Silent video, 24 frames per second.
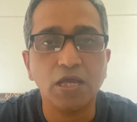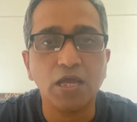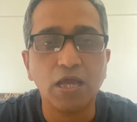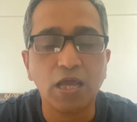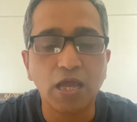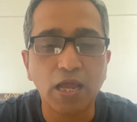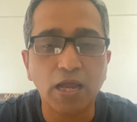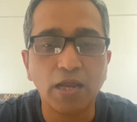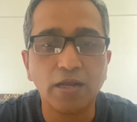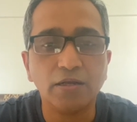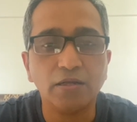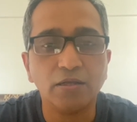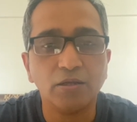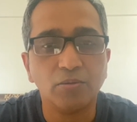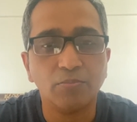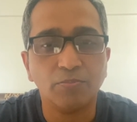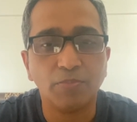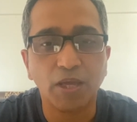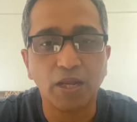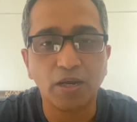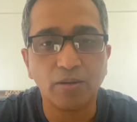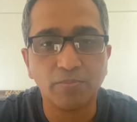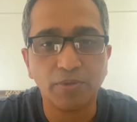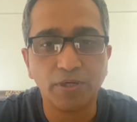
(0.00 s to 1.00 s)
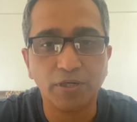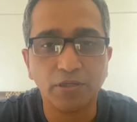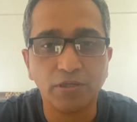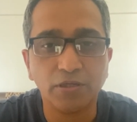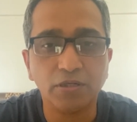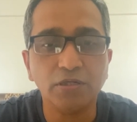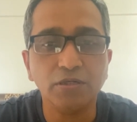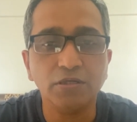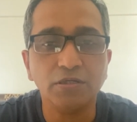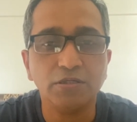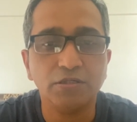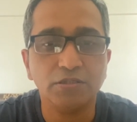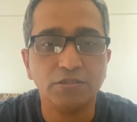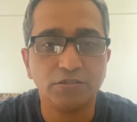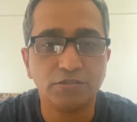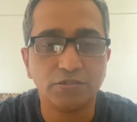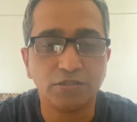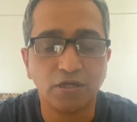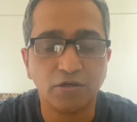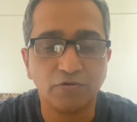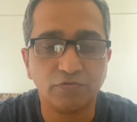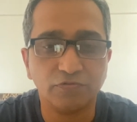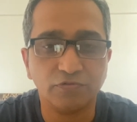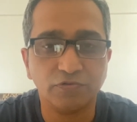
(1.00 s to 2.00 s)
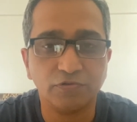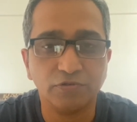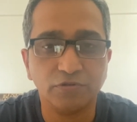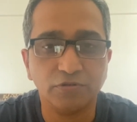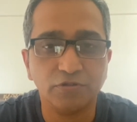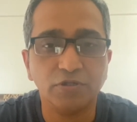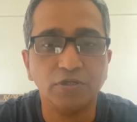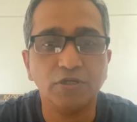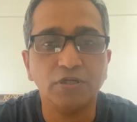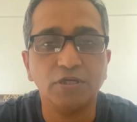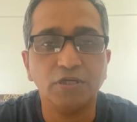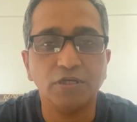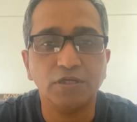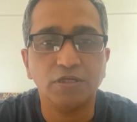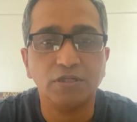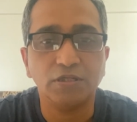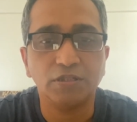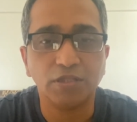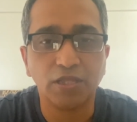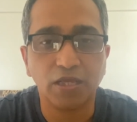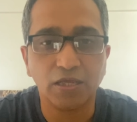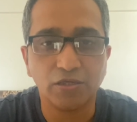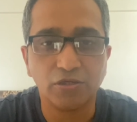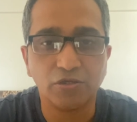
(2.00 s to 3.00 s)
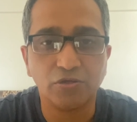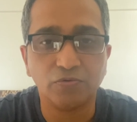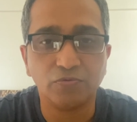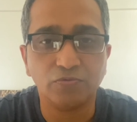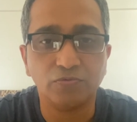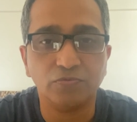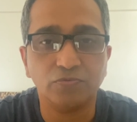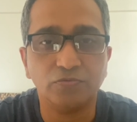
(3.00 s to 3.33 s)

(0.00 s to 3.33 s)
and paramedical staff. Thank you.